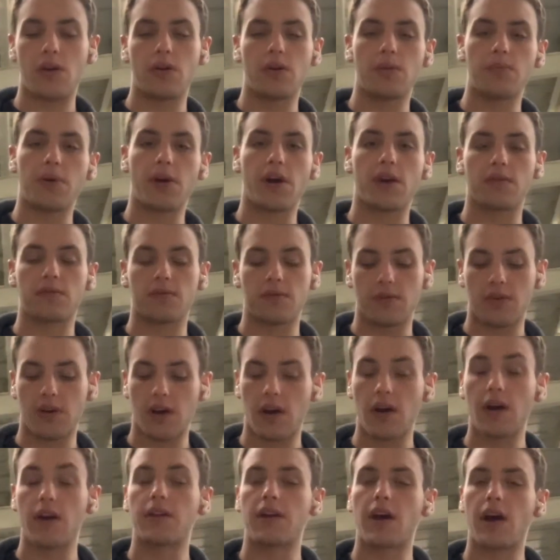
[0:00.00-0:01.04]

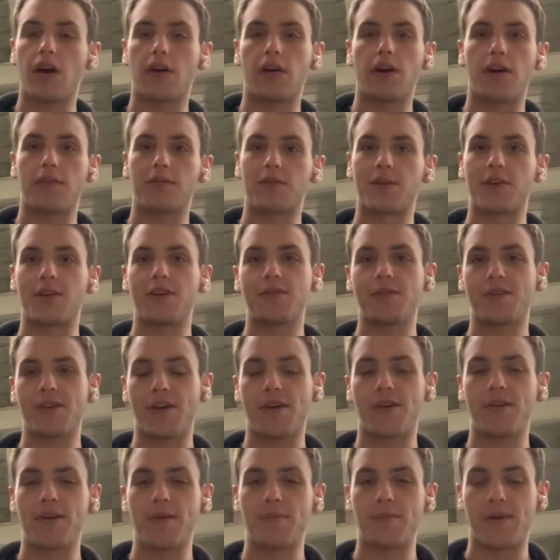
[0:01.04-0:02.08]

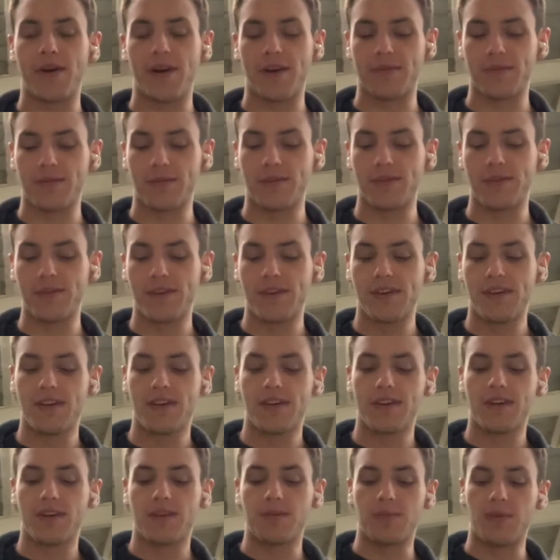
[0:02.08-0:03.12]
impactful
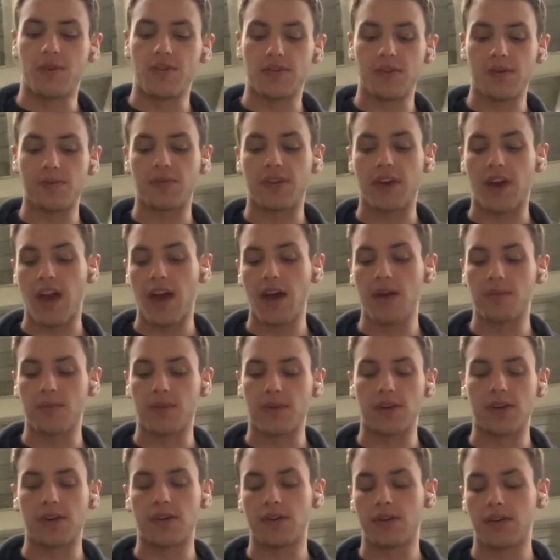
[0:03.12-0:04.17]
museums can
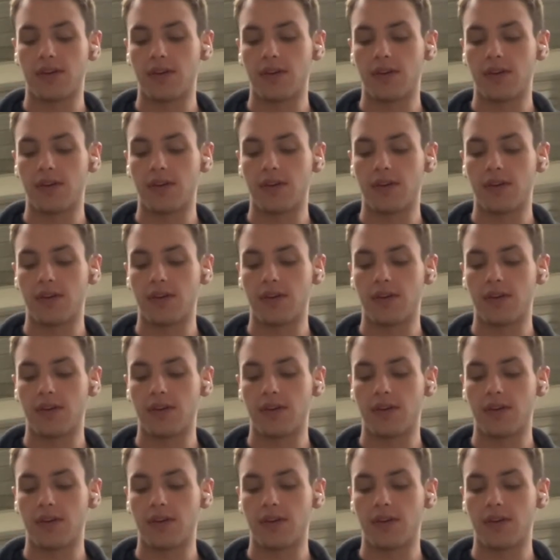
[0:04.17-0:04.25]
be,